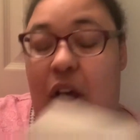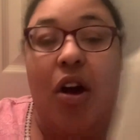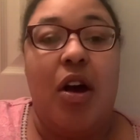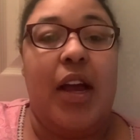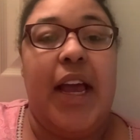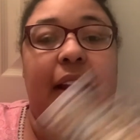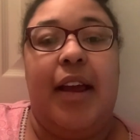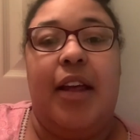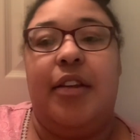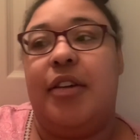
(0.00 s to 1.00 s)
all kind of
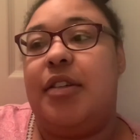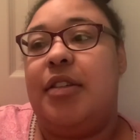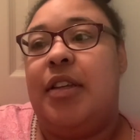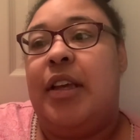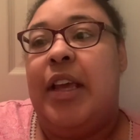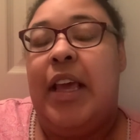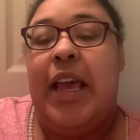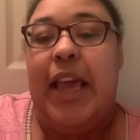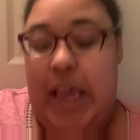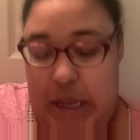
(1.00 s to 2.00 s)
colors
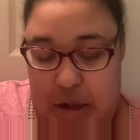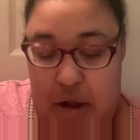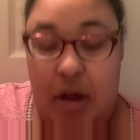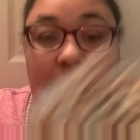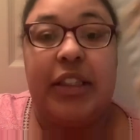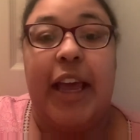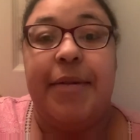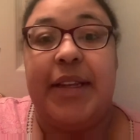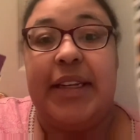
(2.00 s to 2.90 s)
and all types of